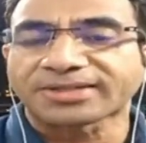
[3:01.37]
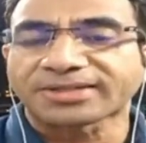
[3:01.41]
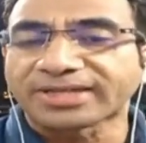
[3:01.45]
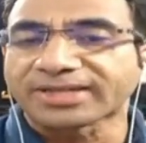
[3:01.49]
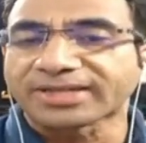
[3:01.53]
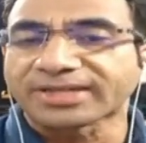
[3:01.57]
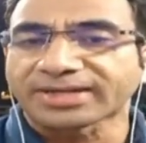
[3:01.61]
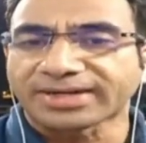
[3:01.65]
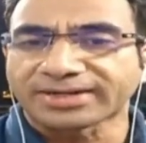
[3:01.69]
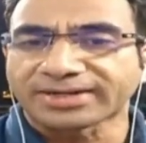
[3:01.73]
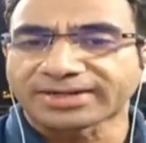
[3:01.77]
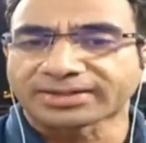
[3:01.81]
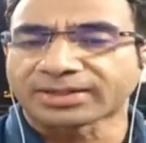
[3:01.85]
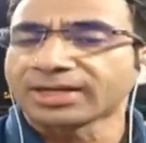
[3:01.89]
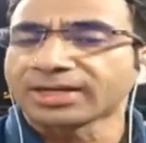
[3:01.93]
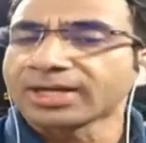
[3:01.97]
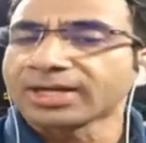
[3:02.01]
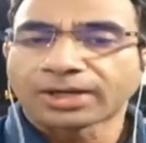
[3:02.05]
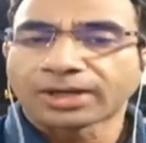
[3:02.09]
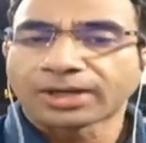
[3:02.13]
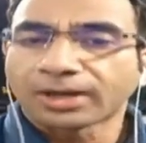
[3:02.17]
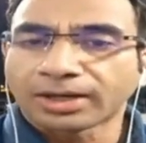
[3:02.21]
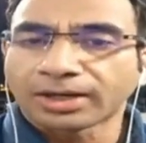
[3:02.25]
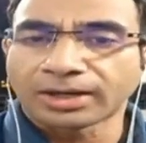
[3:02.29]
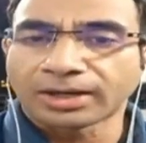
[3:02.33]
this year end.
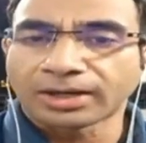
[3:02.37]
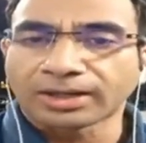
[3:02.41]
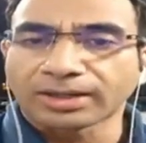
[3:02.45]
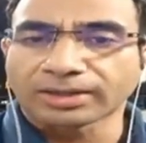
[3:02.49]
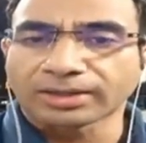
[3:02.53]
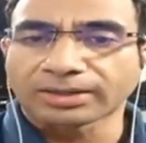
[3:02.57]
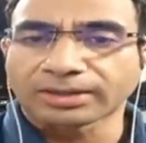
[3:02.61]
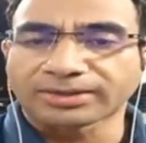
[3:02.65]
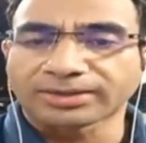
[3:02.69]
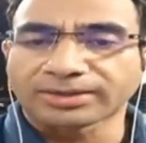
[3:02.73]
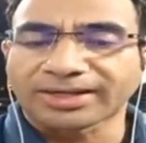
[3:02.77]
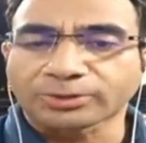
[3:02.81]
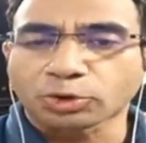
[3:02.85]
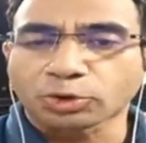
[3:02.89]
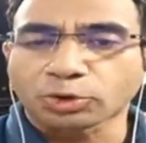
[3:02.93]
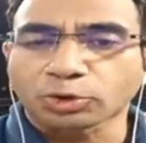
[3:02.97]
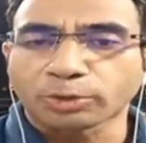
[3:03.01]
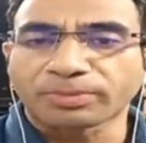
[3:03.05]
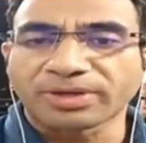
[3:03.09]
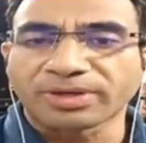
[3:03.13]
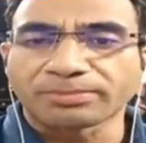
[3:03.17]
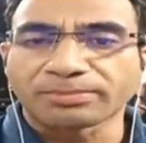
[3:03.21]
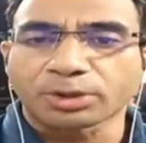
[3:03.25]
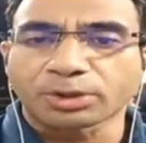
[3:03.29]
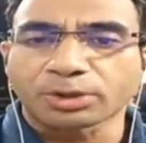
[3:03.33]
That
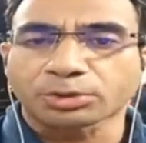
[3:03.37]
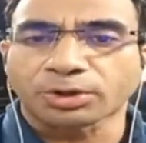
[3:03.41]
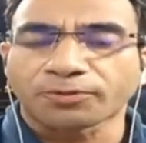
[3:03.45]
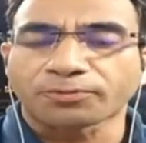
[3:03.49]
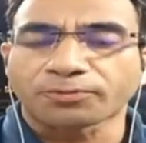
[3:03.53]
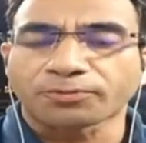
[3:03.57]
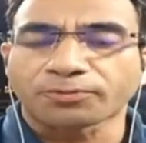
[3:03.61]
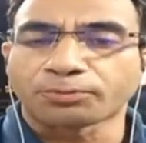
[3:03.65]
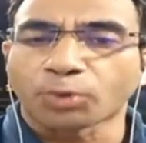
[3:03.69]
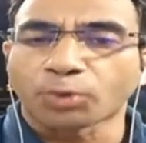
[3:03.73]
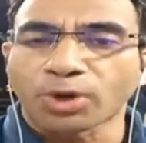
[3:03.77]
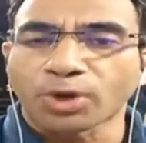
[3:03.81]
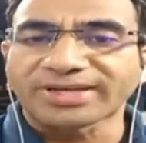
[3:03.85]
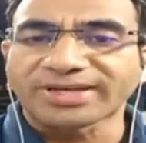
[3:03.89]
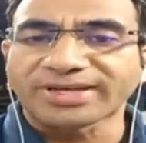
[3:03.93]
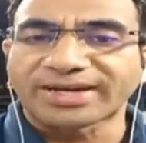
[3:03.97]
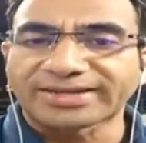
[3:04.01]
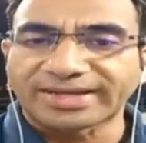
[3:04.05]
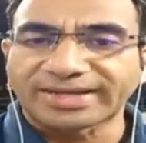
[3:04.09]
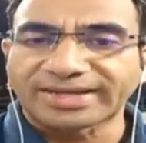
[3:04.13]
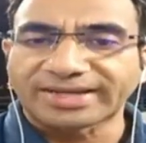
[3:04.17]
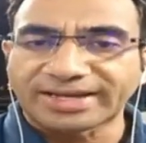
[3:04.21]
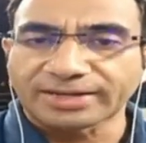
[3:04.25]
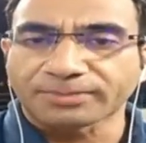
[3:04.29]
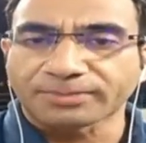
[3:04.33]
could be a mix of
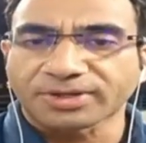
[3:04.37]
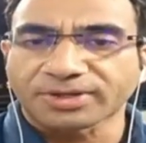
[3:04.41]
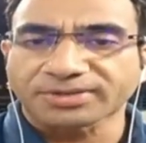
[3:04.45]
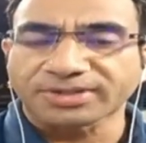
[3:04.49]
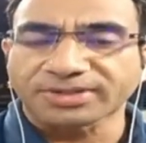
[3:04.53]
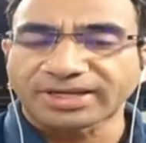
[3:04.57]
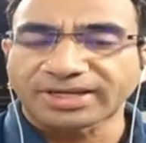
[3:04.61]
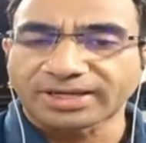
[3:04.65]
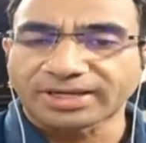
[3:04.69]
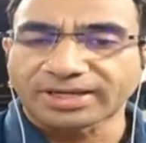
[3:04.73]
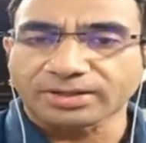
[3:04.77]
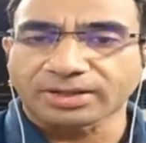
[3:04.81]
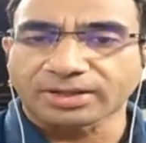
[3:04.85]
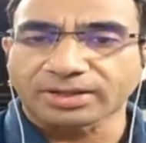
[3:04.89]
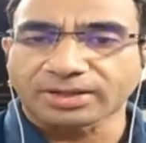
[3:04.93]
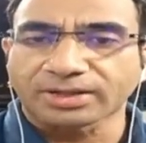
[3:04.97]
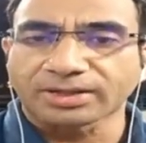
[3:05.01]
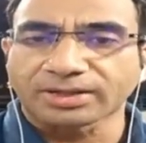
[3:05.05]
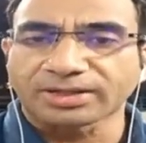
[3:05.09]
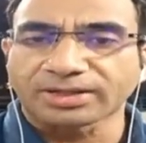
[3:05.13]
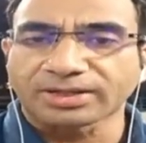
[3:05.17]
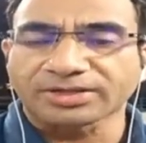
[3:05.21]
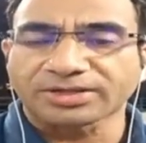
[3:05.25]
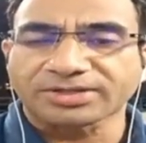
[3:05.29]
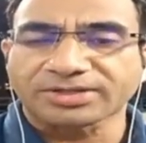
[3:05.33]
Boeing and Airbus
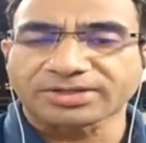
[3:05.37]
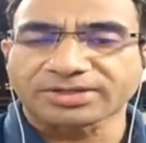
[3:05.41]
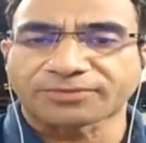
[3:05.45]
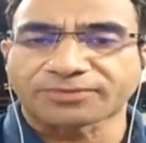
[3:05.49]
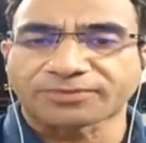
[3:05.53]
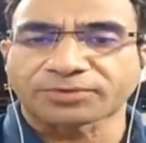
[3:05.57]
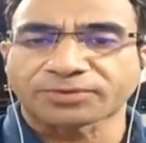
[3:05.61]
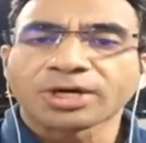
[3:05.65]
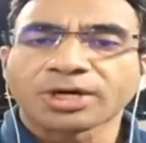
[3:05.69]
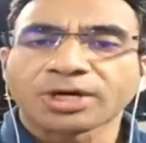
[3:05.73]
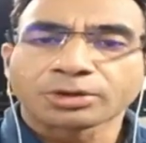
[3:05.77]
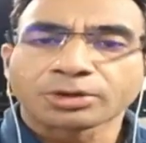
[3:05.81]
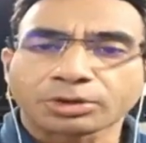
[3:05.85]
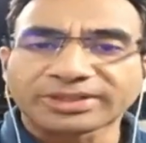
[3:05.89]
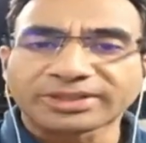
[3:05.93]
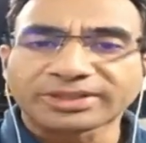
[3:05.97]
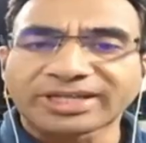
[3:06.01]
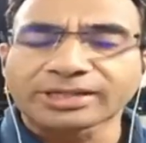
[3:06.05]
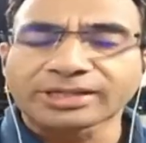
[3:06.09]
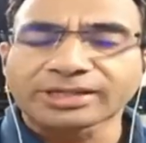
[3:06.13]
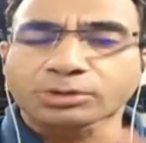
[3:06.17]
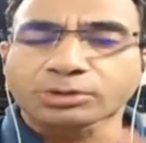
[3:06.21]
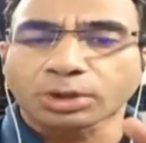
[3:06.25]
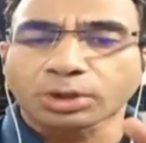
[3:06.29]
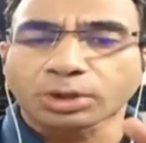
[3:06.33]
aircraft. So,
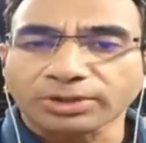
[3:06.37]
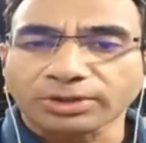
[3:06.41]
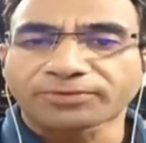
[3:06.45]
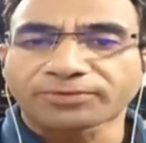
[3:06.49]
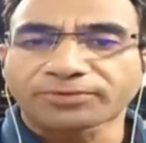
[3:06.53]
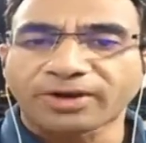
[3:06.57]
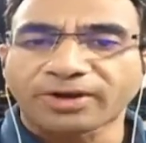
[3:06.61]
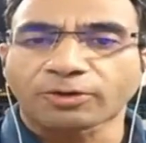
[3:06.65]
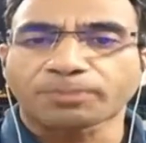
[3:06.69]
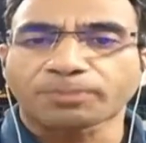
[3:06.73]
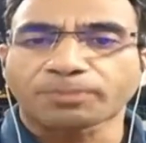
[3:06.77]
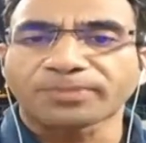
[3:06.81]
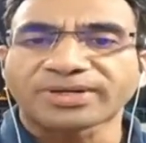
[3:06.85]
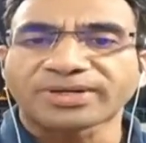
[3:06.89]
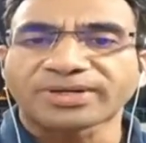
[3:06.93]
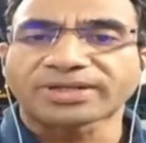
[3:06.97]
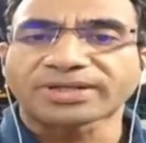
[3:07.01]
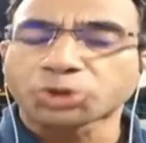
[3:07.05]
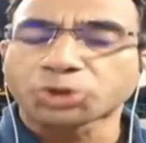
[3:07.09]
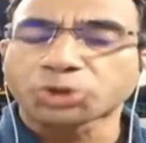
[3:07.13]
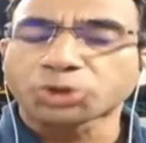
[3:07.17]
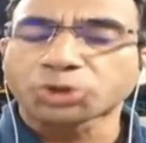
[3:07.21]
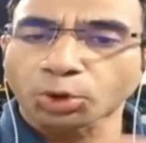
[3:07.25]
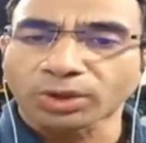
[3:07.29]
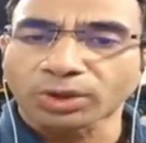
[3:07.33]
this sort of
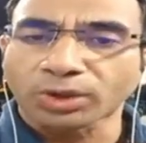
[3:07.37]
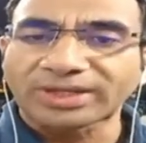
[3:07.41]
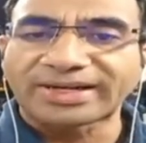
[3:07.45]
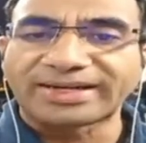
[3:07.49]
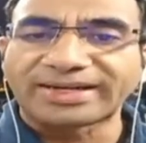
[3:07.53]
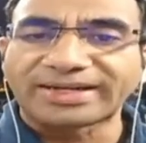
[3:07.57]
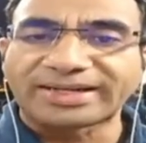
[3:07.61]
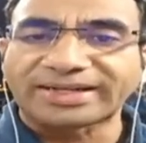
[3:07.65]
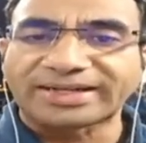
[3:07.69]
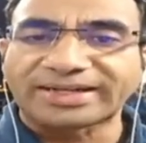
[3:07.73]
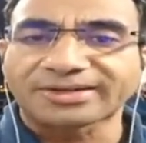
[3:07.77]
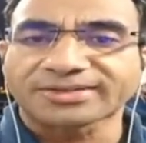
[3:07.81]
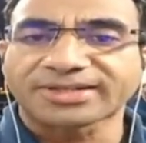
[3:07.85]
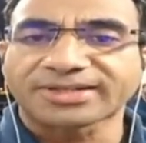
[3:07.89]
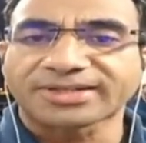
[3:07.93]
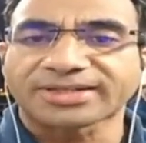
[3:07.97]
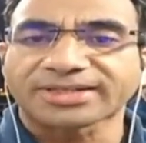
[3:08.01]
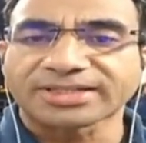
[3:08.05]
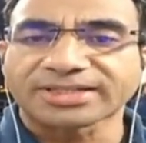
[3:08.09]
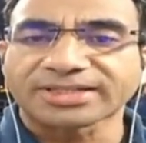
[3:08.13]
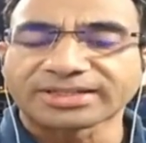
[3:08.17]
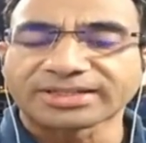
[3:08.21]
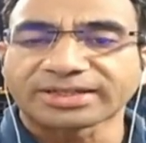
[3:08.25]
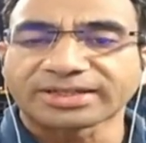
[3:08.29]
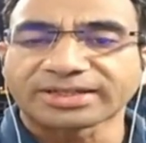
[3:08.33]
development surely indicates
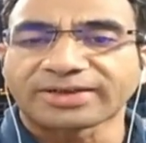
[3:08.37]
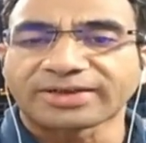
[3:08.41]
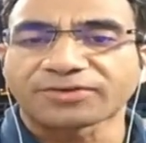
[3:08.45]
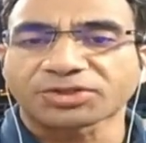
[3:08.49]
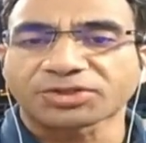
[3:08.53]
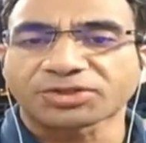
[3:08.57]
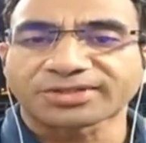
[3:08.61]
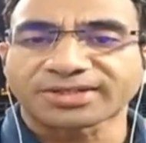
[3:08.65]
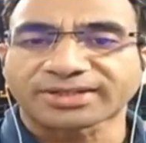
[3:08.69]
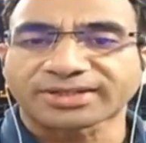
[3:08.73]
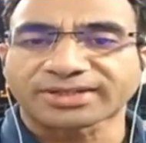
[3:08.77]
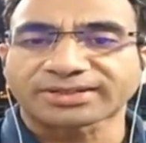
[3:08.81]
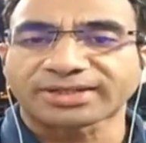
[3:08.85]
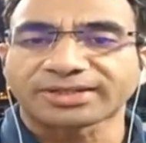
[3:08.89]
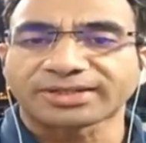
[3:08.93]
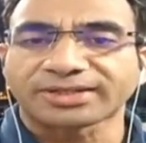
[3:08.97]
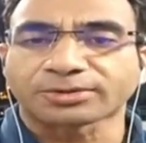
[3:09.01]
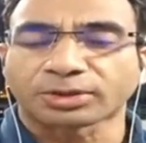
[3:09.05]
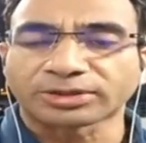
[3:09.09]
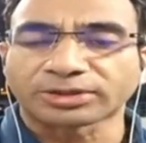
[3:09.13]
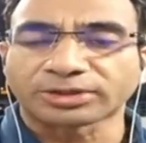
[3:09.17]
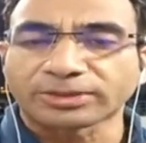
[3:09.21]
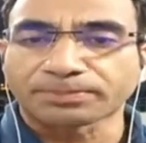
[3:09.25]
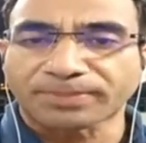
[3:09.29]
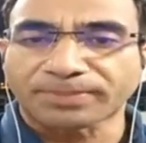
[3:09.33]
that Indian aviation sector
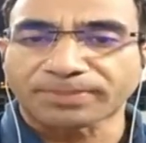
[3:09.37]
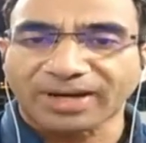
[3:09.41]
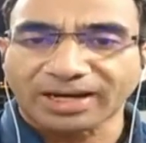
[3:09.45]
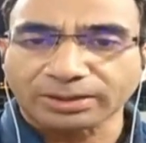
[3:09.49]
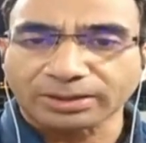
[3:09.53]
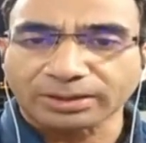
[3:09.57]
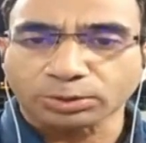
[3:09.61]
is on the